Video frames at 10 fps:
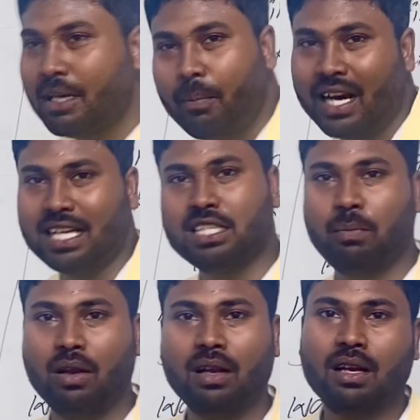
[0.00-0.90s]

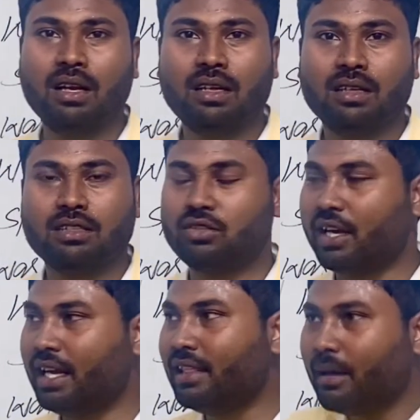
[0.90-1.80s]
participle,
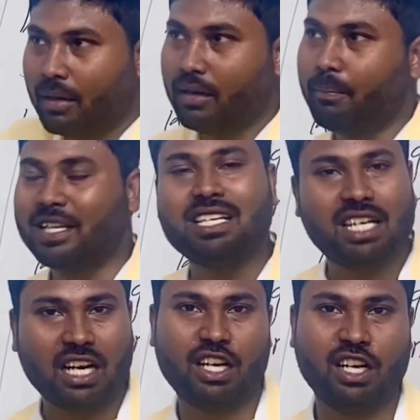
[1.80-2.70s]
in the
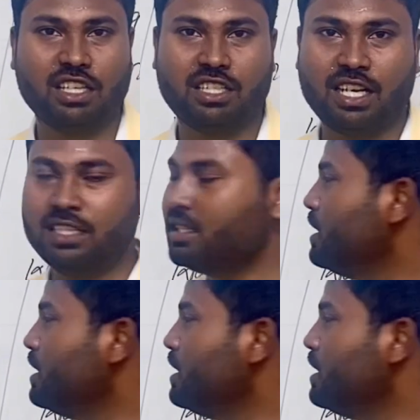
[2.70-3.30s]
present continuous tense,